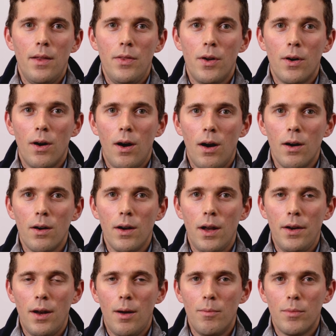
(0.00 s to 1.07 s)
There are
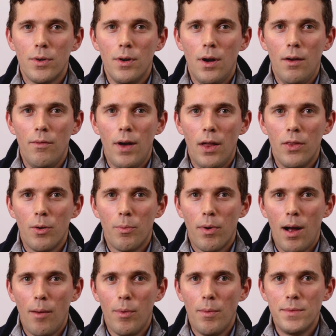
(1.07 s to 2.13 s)
a number of other
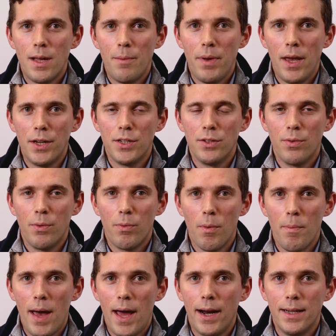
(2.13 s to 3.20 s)
problems that patients with
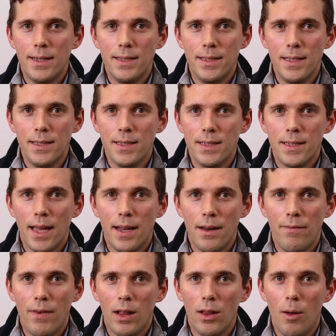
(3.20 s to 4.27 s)
rheumatic diseases can
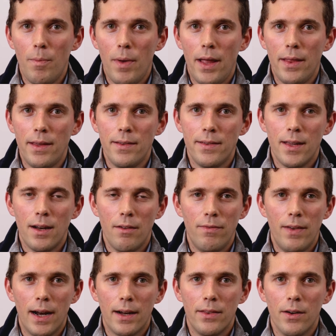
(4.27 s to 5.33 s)
develop, and these can
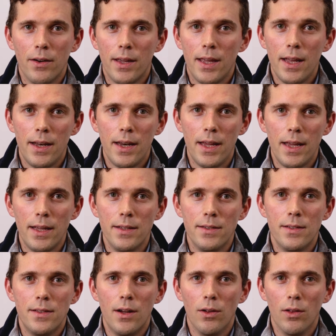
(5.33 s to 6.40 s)
affect their
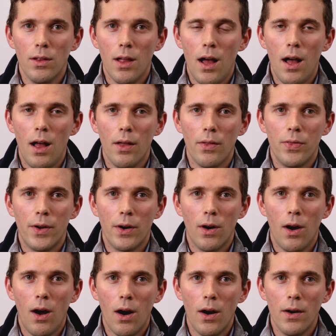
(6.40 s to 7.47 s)
kidneys, their lung, their
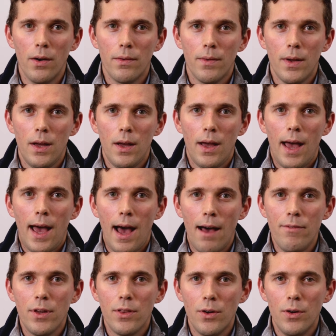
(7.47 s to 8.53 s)
heart.
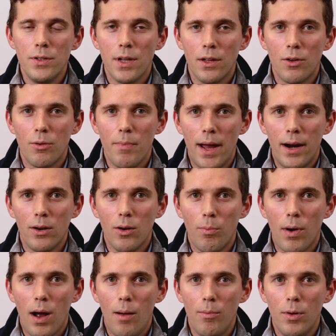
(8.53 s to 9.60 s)
Having those other medical
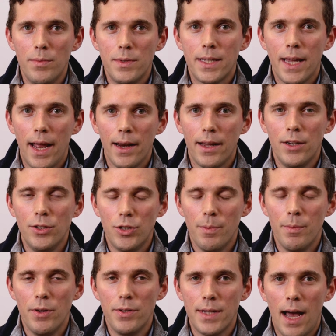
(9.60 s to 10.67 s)
problems can
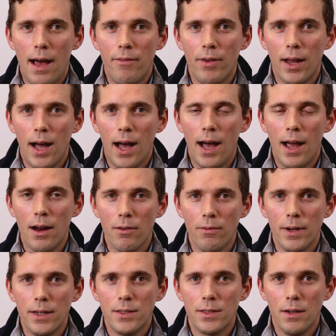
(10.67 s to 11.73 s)
contribute to having a higher
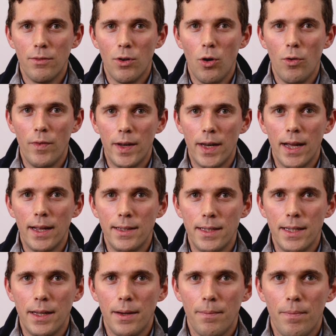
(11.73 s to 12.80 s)
risk of
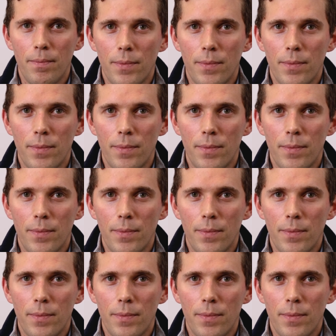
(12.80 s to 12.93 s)
COVID-19.